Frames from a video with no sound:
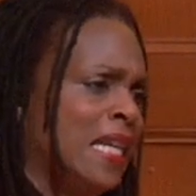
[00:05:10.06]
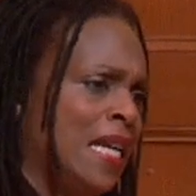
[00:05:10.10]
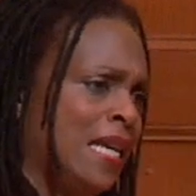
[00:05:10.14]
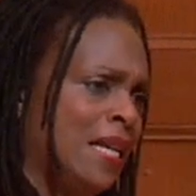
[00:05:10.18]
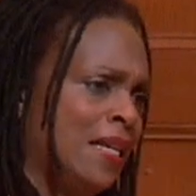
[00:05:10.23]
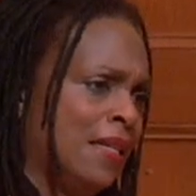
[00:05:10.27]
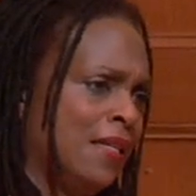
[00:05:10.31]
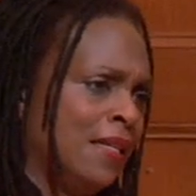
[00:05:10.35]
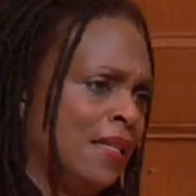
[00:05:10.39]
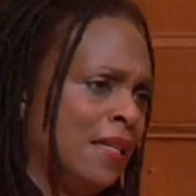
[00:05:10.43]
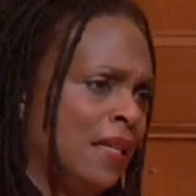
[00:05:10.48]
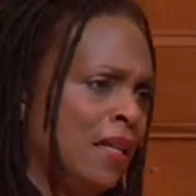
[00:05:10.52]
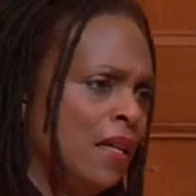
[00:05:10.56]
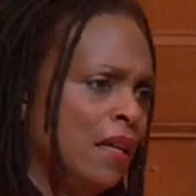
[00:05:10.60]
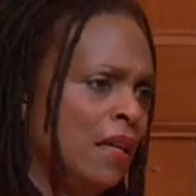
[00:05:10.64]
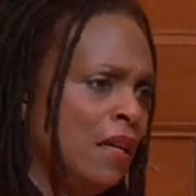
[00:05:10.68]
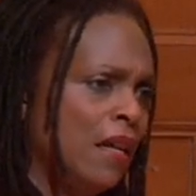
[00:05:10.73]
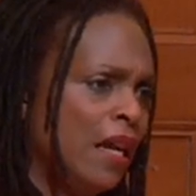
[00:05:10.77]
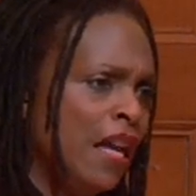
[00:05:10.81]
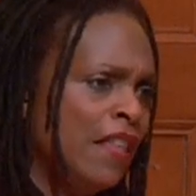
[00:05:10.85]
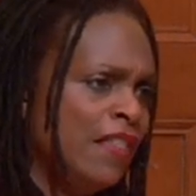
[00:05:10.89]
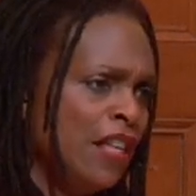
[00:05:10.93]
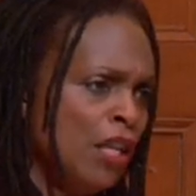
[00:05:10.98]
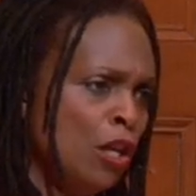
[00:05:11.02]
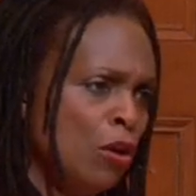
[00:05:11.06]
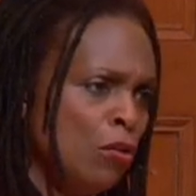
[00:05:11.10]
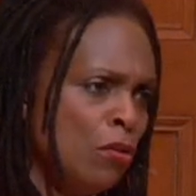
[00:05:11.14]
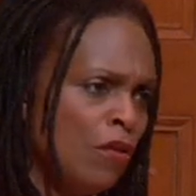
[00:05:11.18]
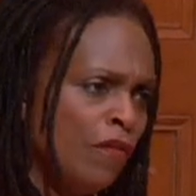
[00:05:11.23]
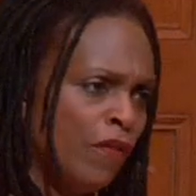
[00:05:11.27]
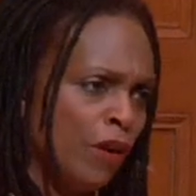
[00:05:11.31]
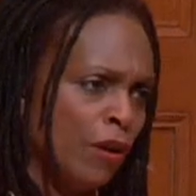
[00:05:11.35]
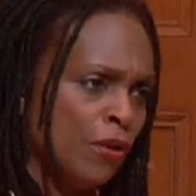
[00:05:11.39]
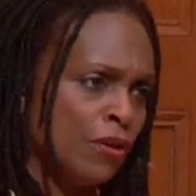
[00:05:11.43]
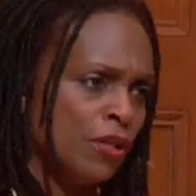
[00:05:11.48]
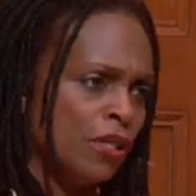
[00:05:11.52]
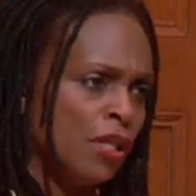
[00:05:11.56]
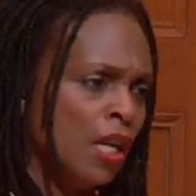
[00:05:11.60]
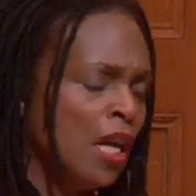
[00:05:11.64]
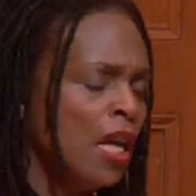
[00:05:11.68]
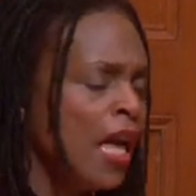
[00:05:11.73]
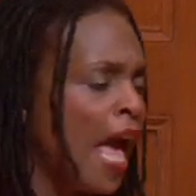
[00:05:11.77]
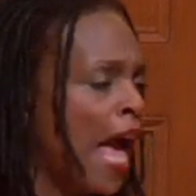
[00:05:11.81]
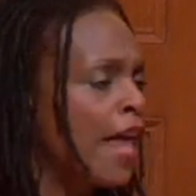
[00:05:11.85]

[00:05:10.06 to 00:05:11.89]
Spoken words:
it is in the universe.